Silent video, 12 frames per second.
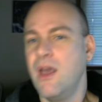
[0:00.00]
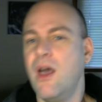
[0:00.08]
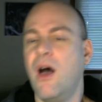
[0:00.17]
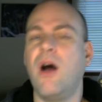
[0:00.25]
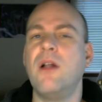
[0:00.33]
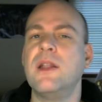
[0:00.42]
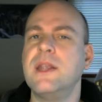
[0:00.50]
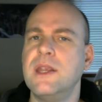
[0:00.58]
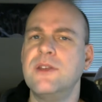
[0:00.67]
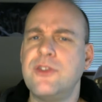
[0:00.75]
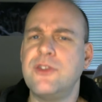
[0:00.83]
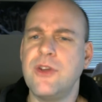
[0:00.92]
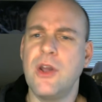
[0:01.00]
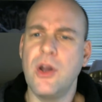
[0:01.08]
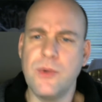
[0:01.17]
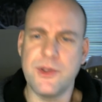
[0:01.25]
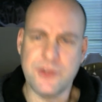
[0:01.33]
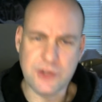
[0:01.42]
All he needs to
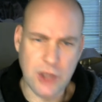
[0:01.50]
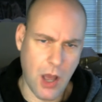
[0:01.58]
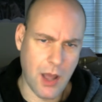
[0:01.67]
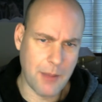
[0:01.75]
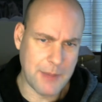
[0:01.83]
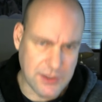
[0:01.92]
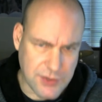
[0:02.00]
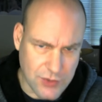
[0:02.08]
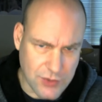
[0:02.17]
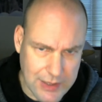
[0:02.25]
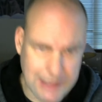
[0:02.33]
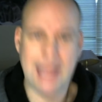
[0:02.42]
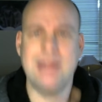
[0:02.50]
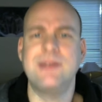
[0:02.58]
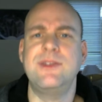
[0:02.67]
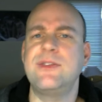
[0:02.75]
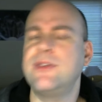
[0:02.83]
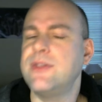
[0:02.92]
know is commies are
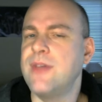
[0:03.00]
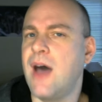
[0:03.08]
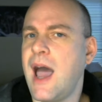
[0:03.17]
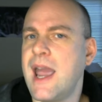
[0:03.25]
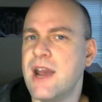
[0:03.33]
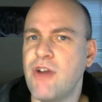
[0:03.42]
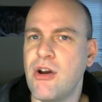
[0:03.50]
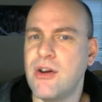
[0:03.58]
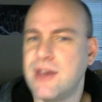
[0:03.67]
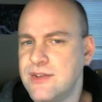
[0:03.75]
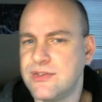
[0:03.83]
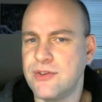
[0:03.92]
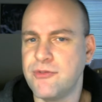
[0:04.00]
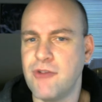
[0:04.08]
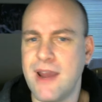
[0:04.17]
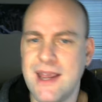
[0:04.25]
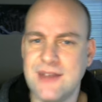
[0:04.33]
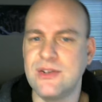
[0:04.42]
against the hierarchies of
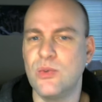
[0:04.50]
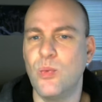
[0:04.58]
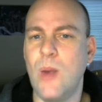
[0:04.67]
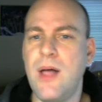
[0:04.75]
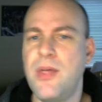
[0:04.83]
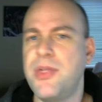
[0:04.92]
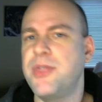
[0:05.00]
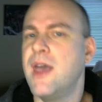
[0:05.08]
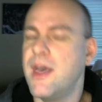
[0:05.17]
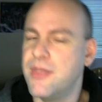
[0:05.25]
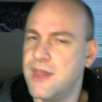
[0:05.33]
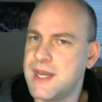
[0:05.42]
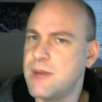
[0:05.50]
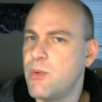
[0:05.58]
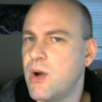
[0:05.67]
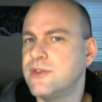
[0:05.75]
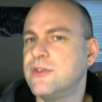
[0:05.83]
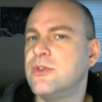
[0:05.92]
race and wealth that he
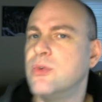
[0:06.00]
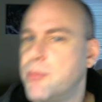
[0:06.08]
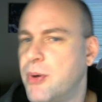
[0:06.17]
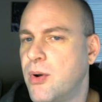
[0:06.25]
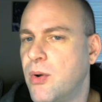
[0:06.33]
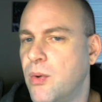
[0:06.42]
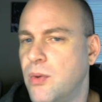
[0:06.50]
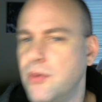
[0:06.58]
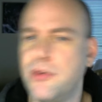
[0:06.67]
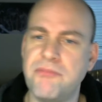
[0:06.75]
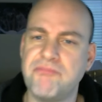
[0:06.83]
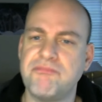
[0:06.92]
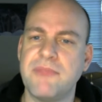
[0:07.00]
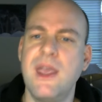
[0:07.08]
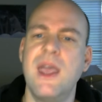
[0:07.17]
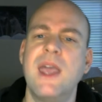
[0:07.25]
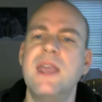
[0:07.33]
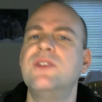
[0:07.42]
wants to uphold.
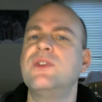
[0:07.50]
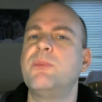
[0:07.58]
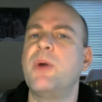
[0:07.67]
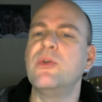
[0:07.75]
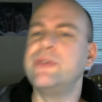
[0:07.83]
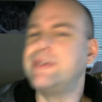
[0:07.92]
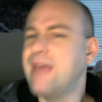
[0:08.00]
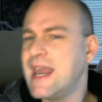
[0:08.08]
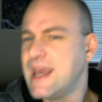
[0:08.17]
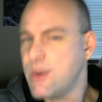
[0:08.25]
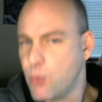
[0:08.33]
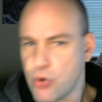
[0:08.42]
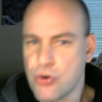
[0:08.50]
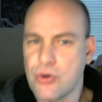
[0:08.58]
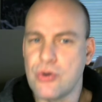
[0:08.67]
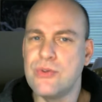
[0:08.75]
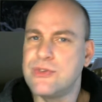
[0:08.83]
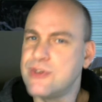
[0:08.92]
He's opposed to any
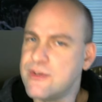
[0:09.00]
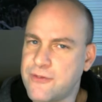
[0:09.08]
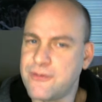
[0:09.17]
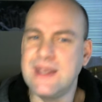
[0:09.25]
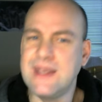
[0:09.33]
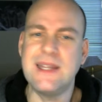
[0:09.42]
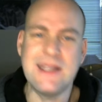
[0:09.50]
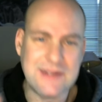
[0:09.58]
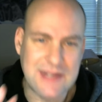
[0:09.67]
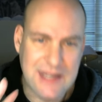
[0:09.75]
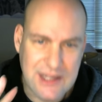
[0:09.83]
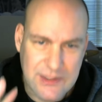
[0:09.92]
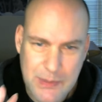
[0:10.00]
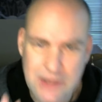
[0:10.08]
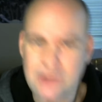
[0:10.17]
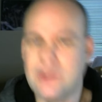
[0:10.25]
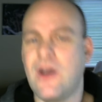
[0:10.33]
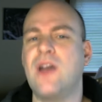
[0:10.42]
words and feelings he's been
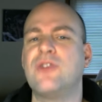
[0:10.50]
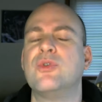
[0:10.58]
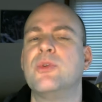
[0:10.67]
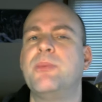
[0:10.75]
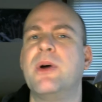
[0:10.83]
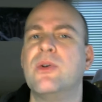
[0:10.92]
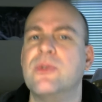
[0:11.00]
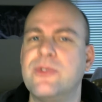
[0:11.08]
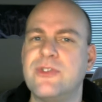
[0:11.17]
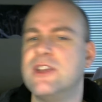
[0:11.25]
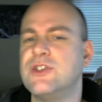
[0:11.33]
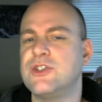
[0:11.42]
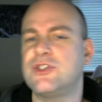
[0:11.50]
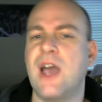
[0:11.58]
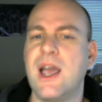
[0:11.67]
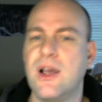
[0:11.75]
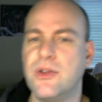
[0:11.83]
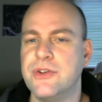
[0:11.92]
taught to oppose since
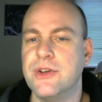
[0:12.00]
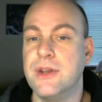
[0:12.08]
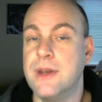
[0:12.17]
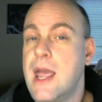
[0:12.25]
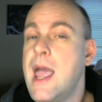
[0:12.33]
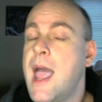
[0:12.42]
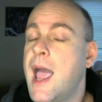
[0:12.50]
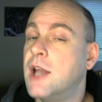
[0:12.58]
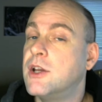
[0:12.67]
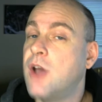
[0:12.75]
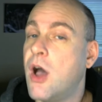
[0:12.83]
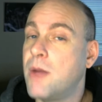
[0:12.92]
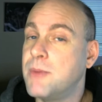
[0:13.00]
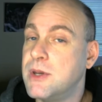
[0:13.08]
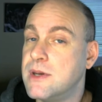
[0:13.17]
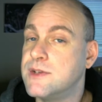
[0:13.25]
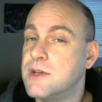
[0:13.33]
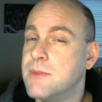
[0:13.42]
childhood, and
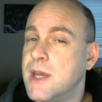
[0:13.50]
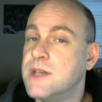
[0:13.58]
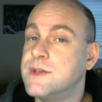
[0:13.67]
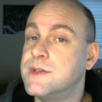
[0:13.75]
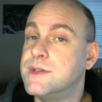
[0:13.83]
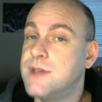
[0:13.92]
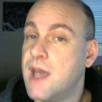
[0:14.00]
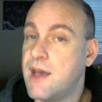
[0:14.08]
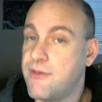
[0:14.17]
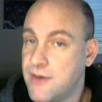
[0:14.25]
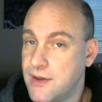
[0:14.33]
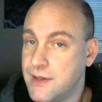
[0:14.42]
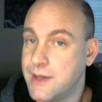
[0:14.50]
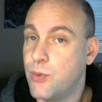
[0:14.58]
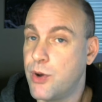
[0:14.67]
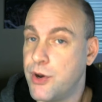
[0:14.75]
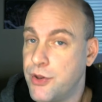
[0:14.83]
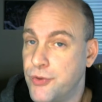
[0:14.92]
communism is definitely
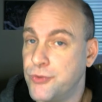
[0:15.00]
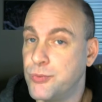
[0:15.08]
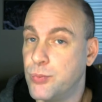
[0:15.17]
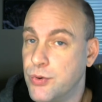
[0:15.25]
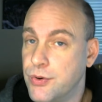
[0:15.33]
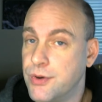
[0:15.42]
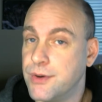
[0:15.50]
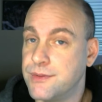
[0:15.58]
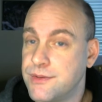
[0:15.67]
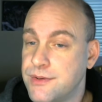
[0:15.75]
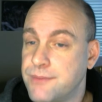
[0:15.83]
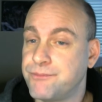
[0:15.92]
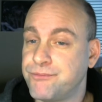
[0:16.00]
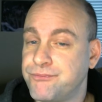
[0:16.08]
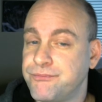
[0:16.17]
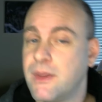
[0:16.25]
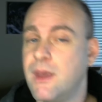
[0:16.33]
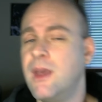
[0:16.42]
one of those words.
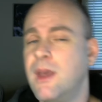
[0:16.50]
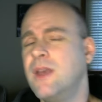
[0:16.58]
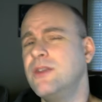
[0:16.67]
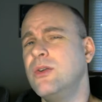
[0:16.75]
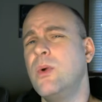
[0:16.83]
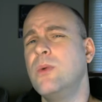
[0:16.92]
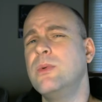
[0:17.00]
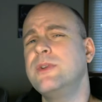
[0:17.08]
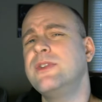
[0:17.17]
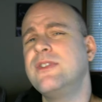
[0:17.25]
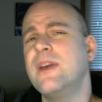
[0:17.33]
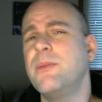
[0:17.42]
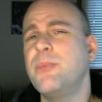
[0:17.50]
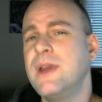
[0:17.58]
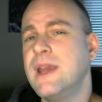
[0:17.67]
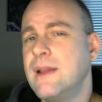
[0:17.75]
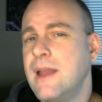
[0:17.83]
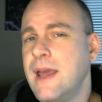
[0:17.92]
So, what was his
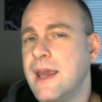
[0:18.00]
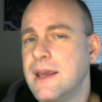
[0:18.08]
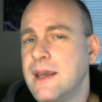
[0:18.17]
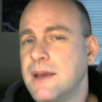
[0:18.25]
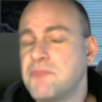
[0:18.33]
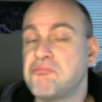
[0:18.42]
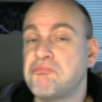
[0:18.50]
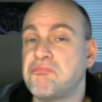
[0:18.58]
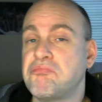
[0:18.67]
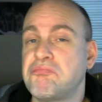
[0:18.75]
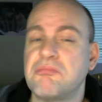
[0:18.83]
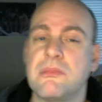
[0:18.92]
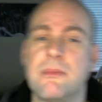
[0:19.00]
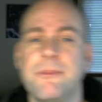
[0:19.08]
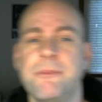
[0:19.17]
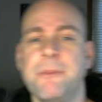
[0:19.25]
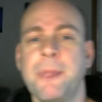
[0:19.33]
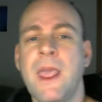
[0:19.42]
upbringing like?
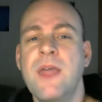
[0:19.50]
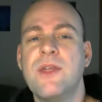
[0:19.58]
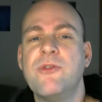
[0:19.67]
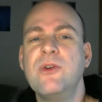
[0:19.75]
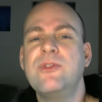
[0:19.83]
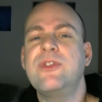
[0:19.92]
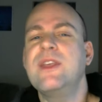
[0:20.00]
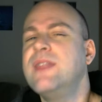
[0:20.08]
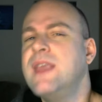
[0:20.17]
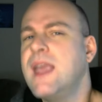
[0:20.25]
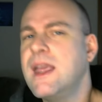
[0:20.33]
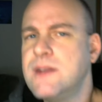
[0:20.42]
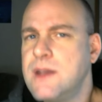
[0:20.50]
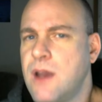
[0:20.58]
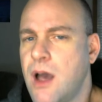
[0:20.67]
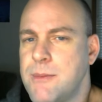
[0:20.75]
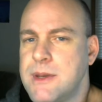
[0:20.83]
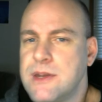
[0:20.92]
The first thing the anti
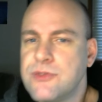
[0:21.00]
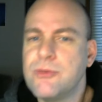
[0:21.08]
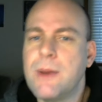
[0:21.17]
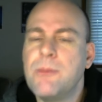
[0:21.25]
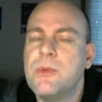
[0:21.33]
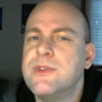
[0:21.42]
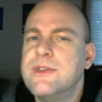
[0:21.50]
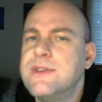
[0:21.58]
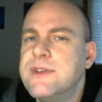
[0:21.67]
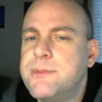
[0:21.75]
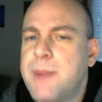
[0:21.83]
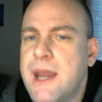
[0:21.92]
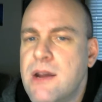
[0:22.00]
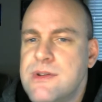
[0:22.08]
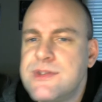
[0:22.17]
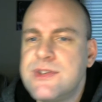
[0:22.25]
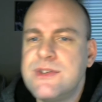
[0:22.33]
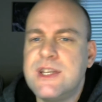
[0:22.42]
communist remembers is his
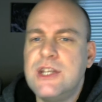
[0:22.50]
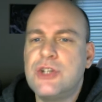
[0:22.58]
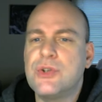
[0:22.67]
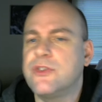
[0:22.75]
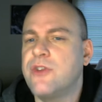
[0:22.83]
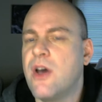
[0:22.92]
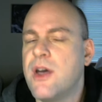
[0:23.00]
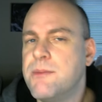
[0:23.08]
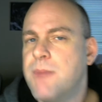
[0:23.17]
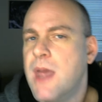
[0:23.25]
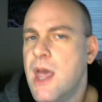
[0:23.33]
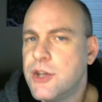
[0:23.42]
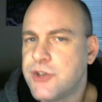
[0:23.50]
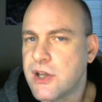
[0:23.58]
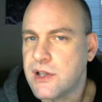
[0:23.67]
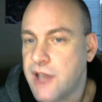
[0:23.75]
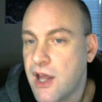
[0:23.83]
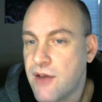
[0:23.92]
parents and teachers taught him to
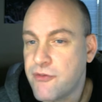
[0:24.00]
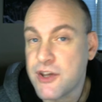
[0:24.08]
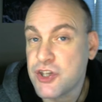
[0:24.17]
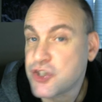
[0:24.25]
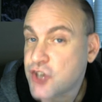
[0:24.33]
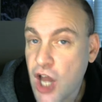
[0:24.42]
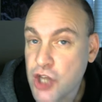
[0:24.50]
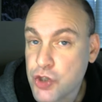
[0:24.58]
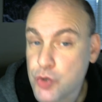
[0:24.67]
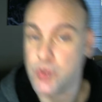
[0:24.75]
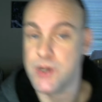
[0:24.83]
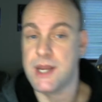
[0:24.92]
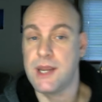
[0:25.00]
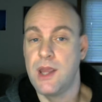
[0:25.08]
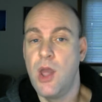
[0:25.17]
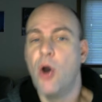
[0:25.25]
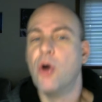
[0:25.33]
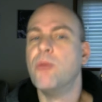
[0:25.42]
love his country,
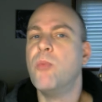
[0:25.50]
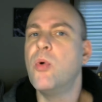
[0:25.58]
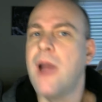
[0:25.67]
or more